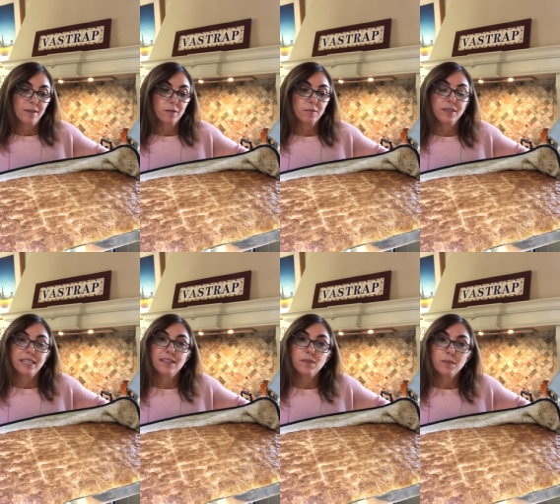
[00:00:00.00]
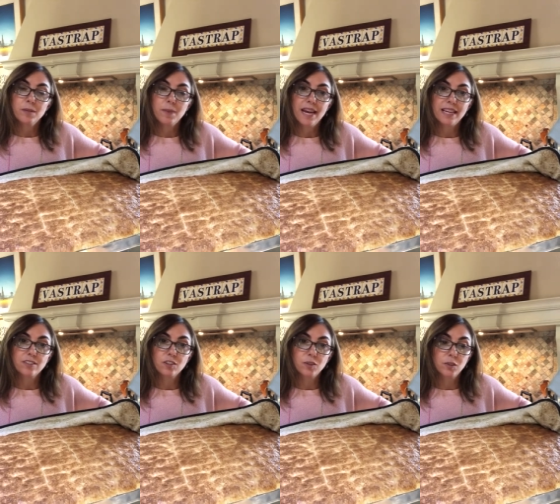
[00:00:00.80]
But I'm going to leave them in the pan
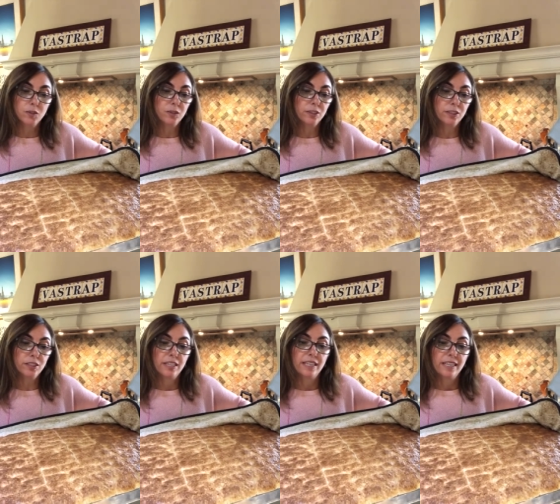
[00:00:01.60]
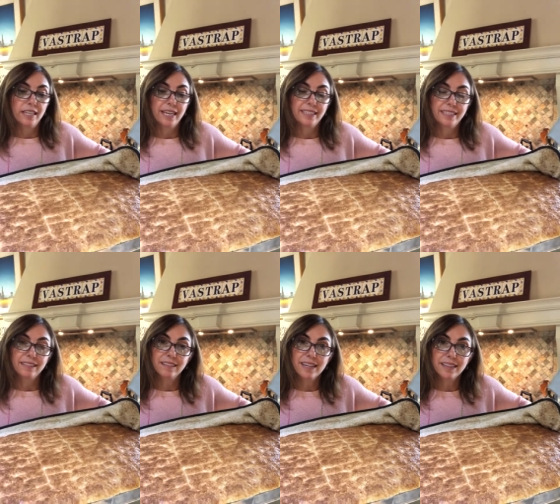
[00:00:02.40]
to cool, and then
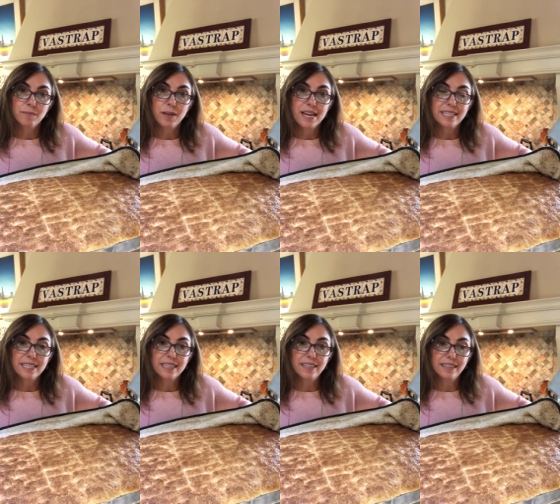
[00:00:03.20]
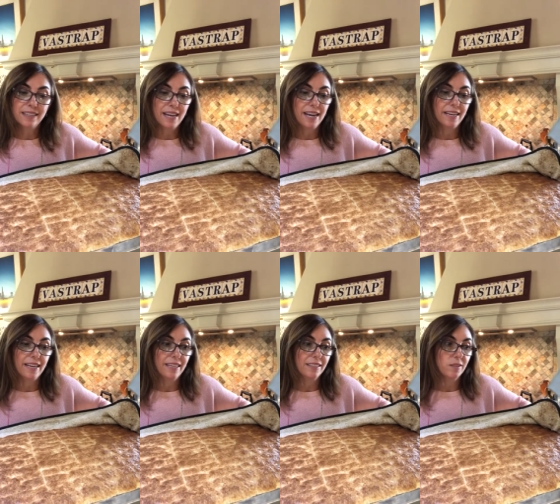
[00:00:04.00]
I'll cut them later
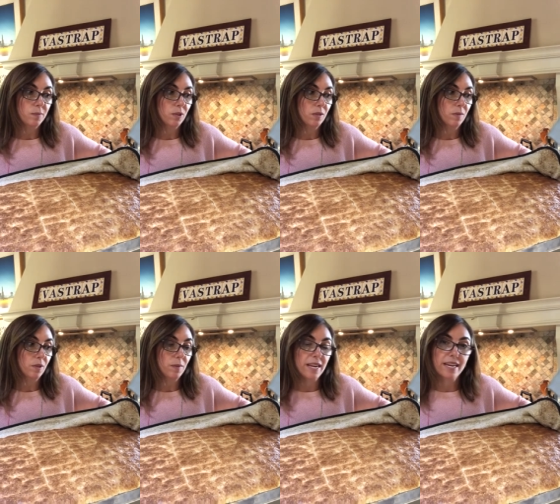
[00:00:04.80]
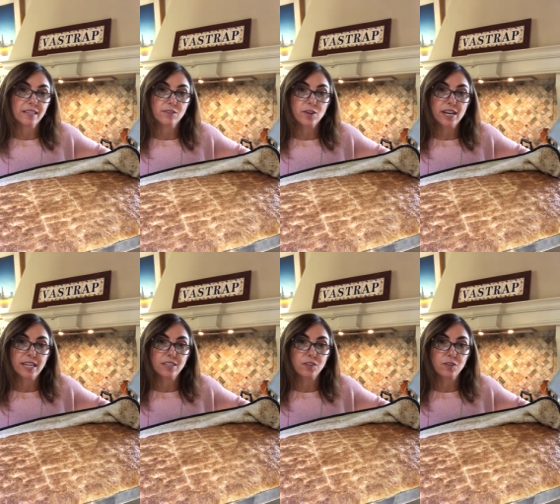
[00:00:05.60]
and put them on a baking
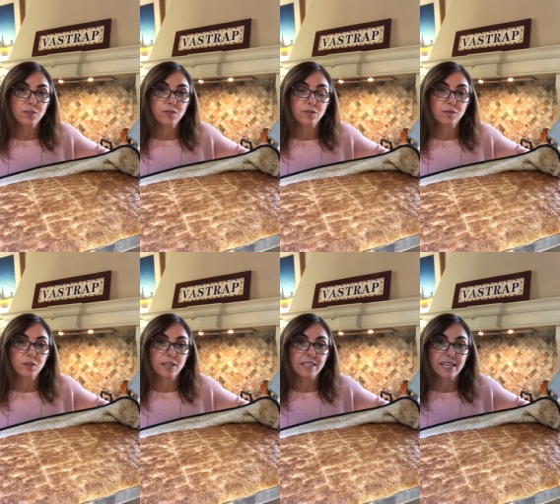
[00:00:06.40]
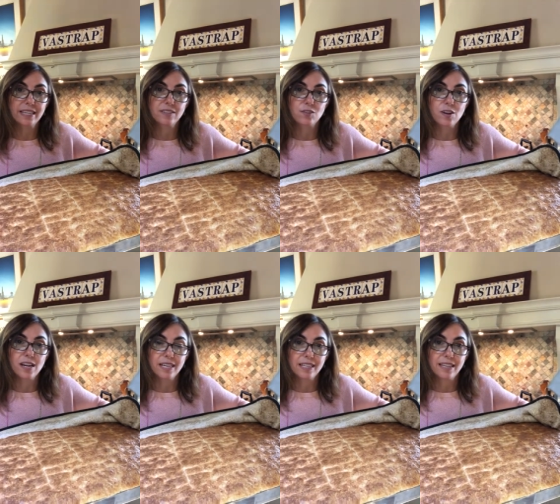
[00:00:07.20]
tray for their second
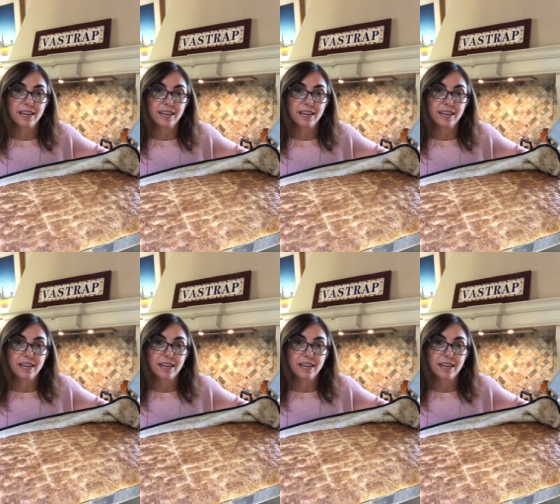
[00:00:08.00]
drying in the